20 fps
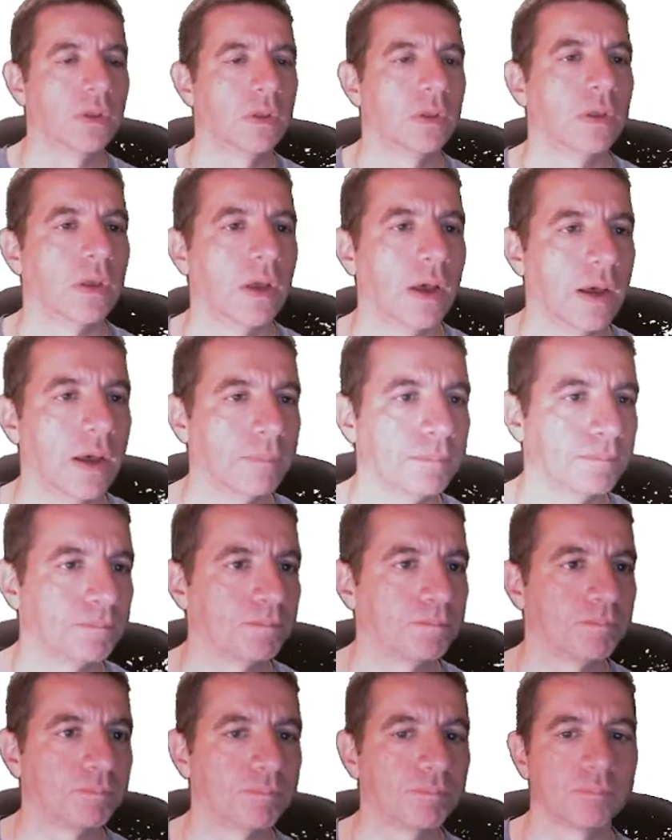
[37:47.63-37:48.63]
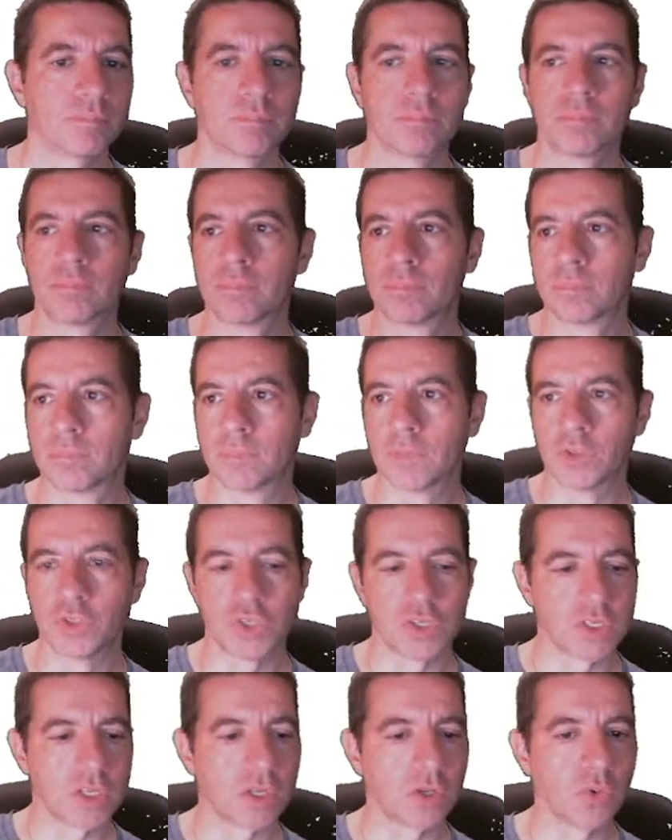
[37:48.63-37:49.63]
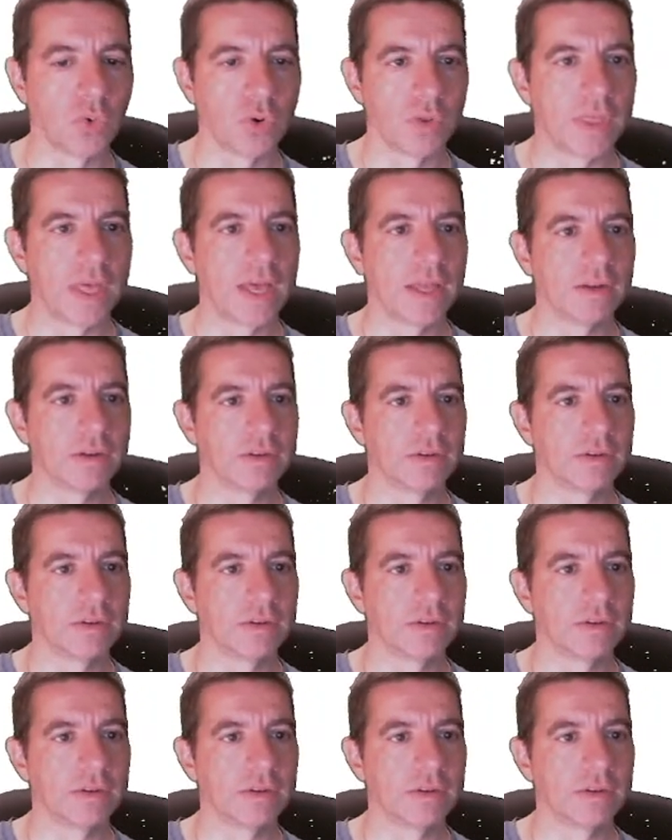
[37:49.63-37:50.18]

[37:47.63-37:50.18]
We'll just ignore that.